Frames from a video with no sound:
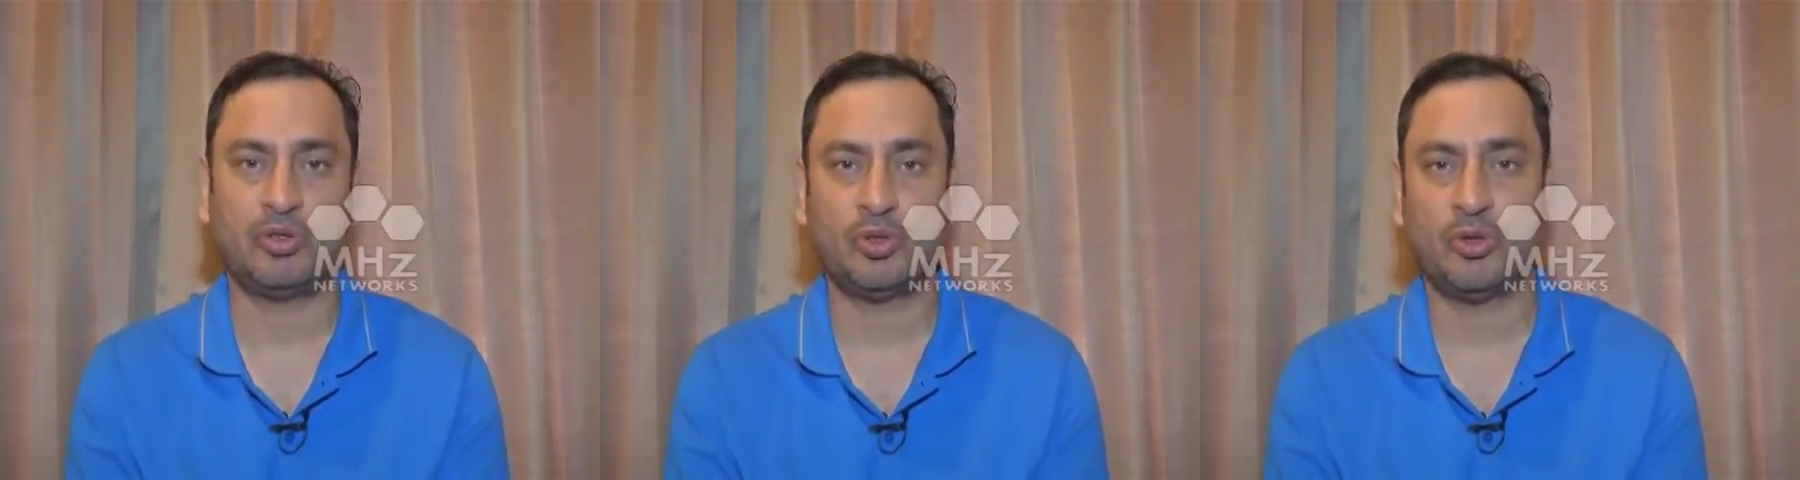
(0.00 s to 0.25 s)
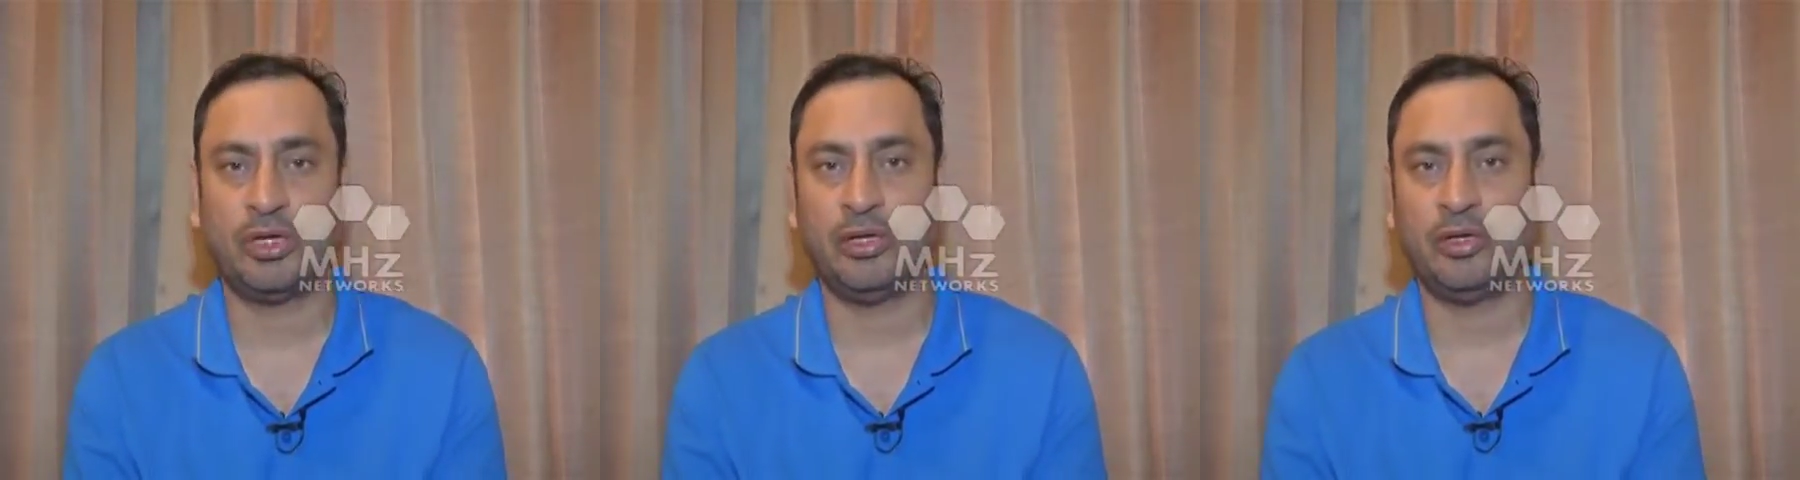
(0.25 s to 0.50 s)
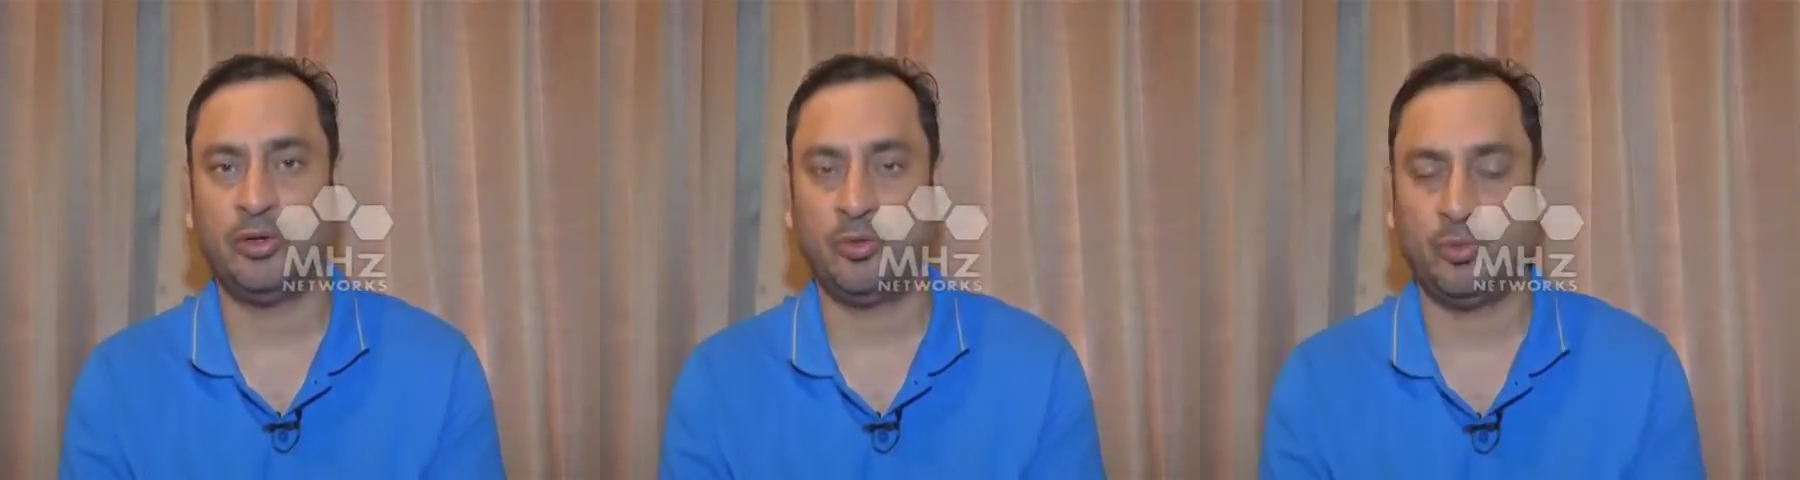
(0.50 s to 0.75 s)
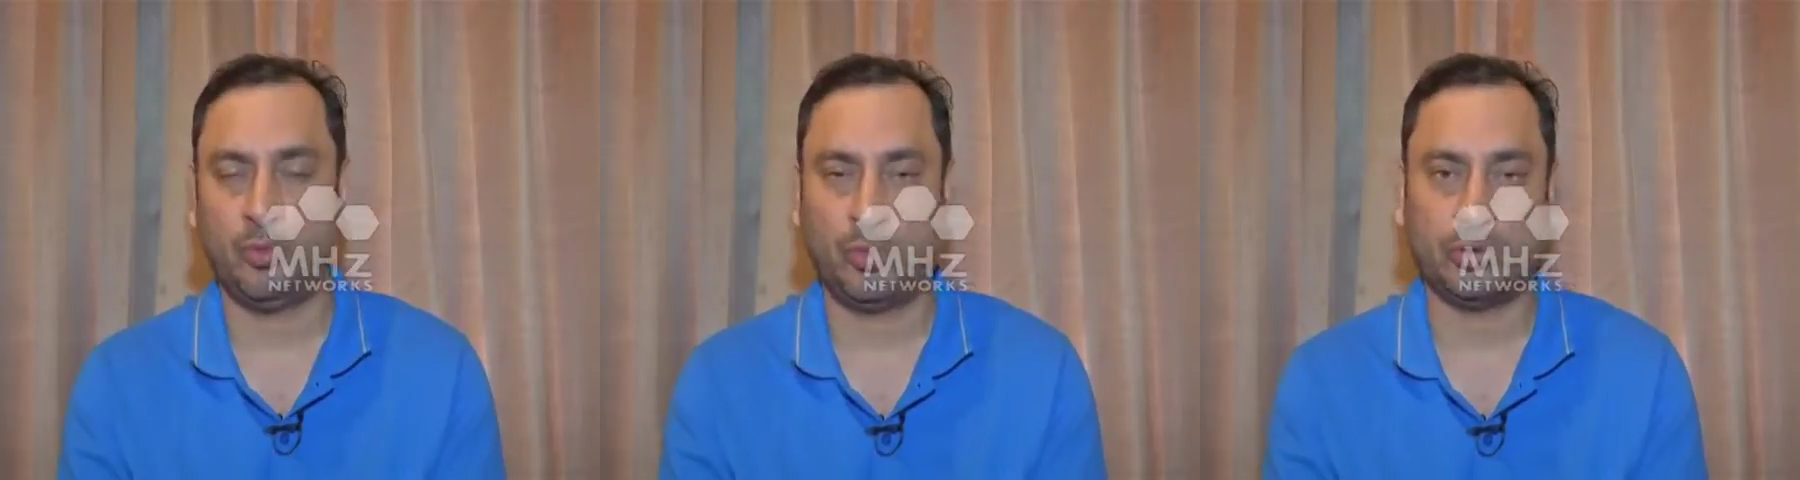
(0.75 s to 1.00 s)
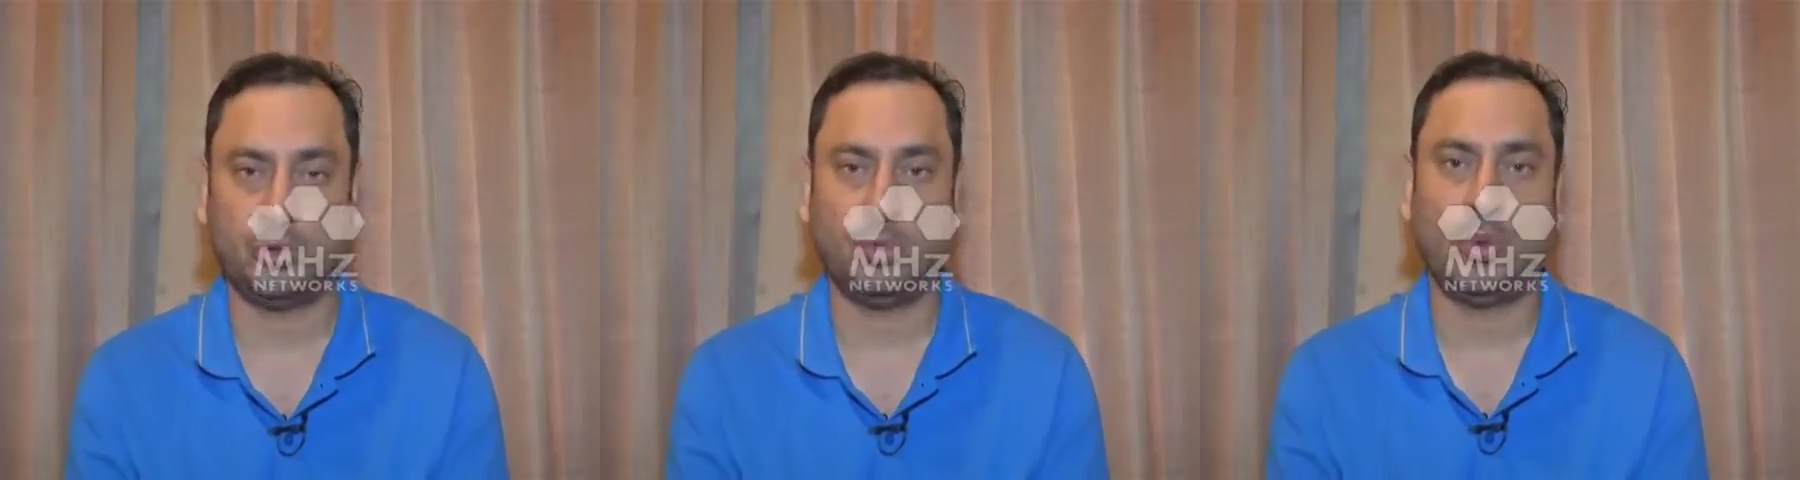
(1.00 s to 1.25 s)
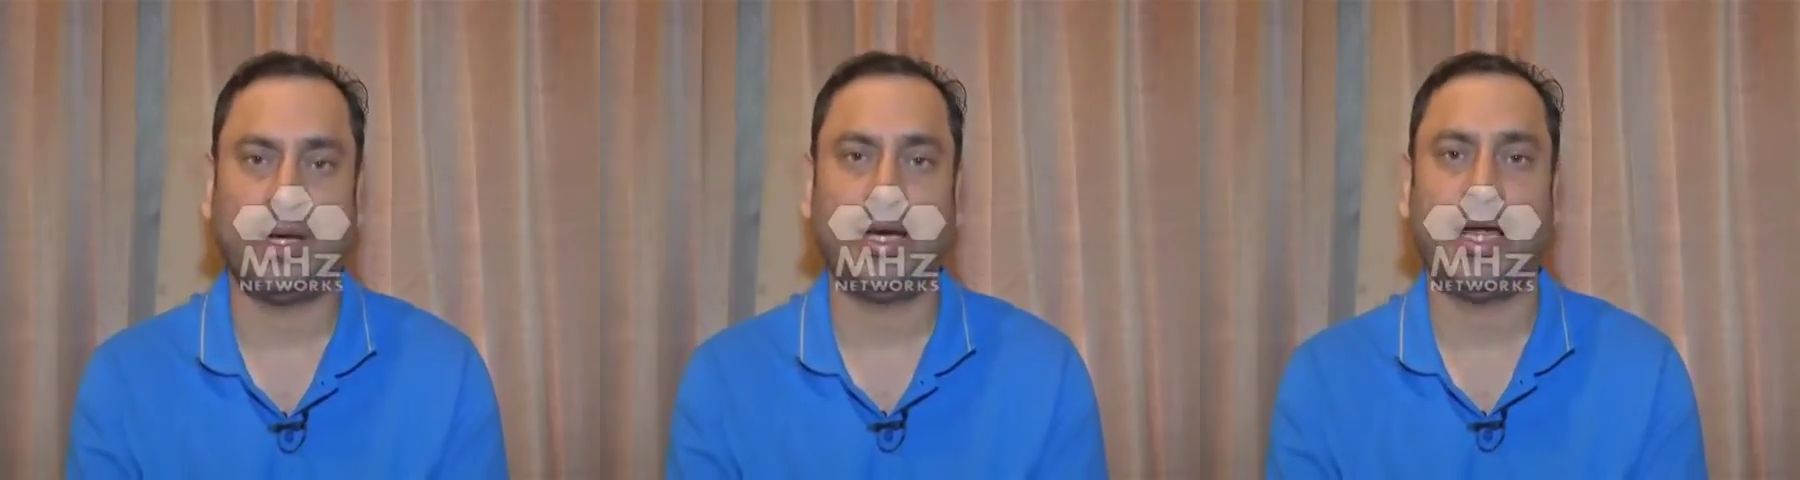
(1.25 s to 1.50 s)
So in, through
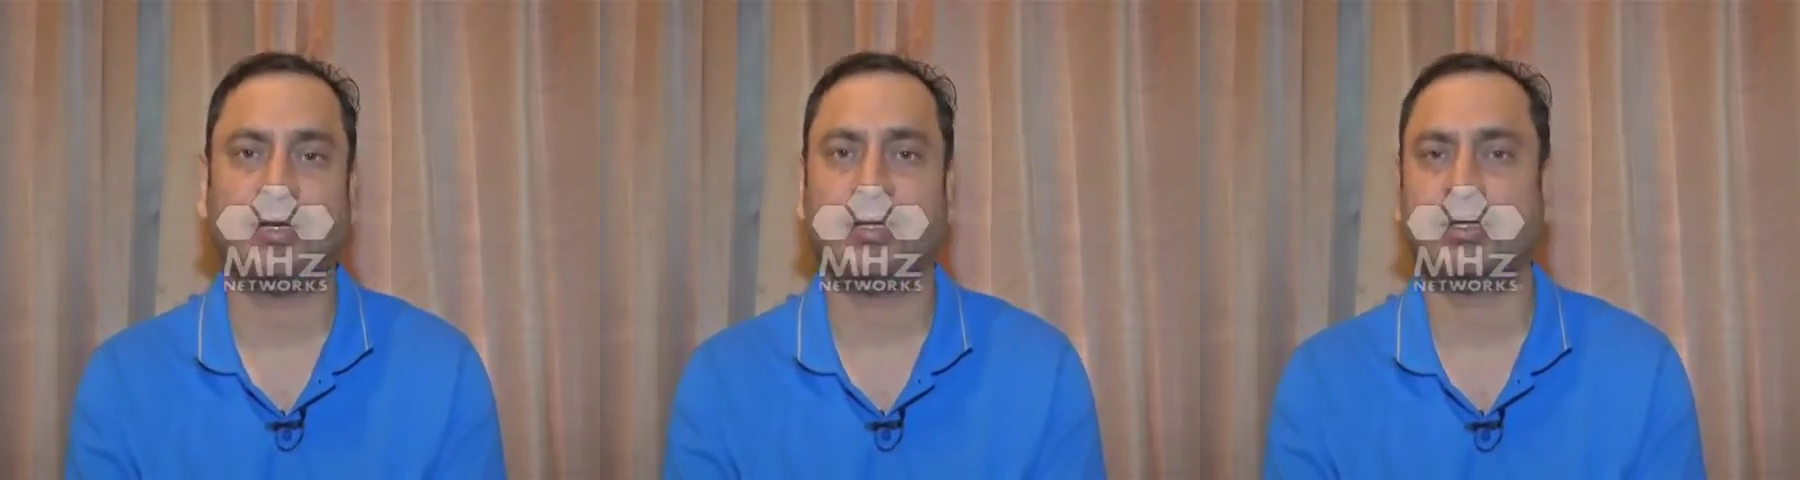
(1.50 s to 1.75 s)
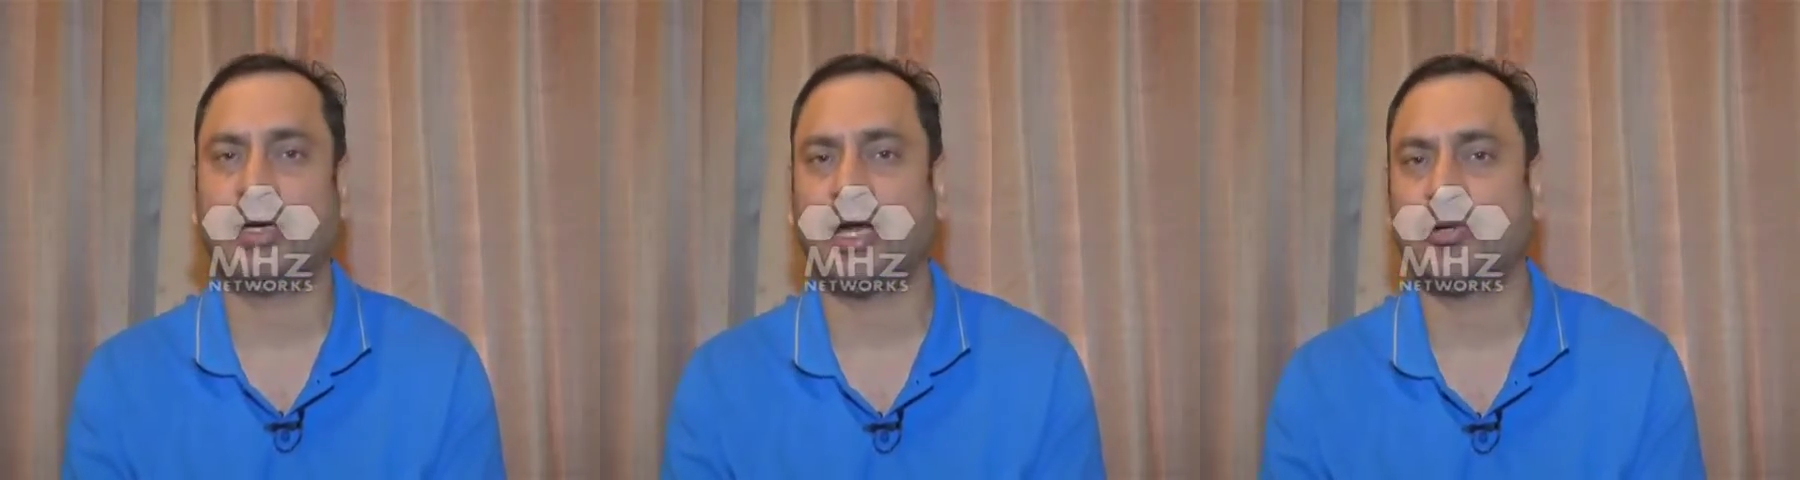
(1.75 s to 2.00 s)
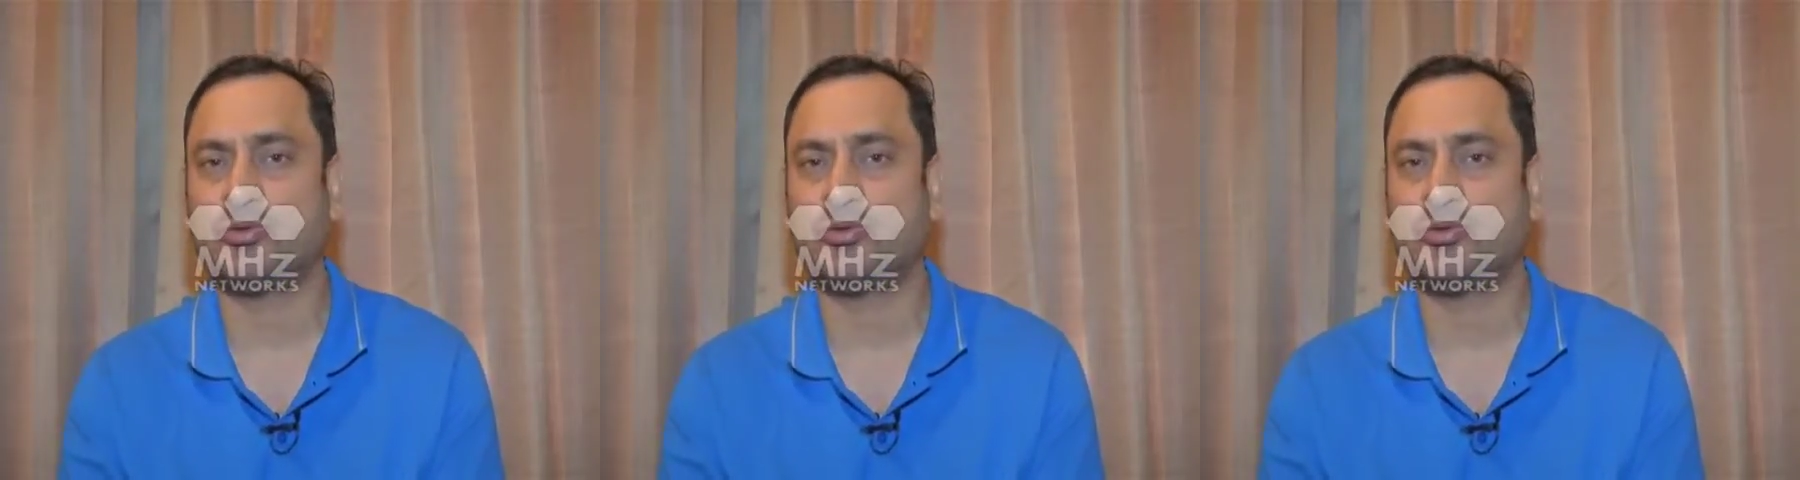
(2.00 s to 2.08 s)
one hand they try